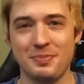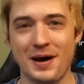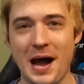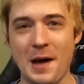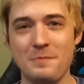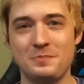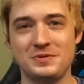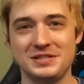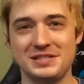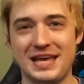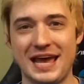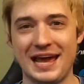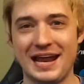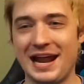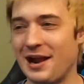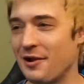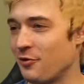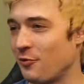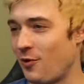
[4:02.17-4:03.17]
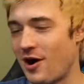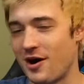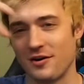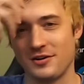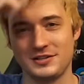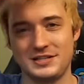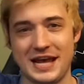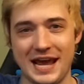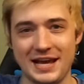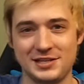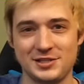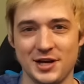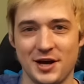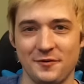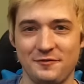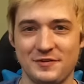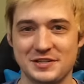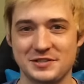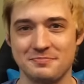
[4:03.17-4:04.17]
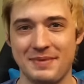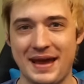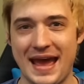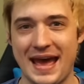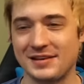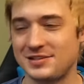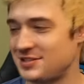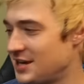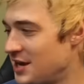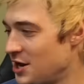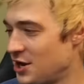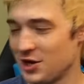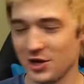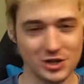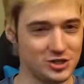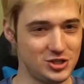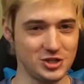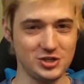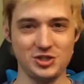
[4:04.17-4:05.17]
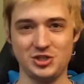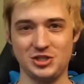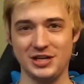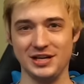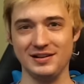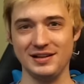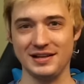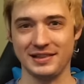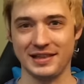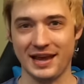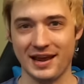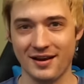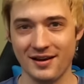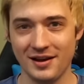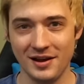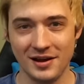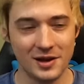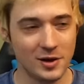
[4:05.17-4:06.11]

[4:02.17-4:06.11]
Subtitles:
pops his head out of the water, takes off his mask, just chilling there.